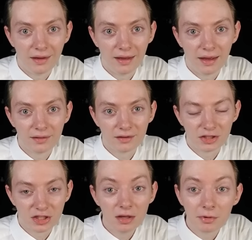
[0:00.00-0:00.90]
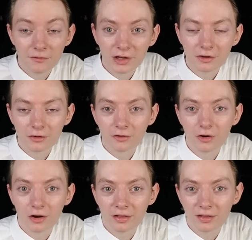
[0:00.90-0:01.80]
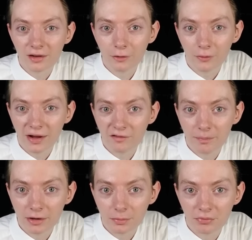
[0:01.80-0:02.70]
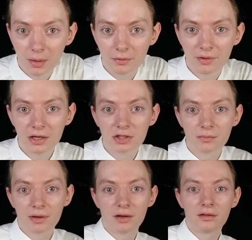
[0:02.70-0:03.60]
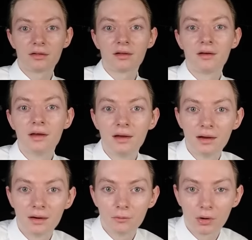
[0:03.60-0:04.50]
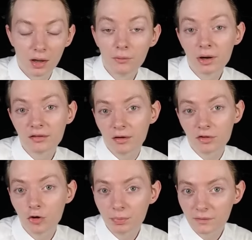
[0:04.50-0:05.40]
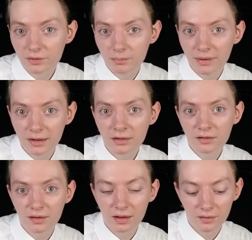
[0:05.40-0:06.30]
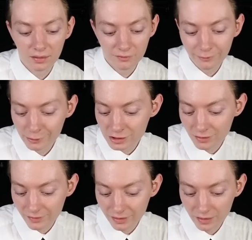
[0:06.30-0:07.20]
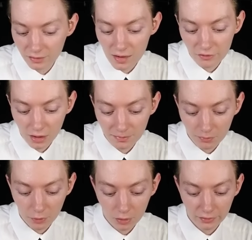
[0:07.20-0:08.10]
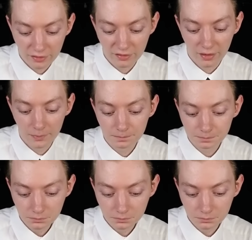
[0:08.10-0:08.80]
And just keep your fingers crossed that it'll have better preparation, because when I went, I was hoping for the best, and unfortunately they dropped the ball this time.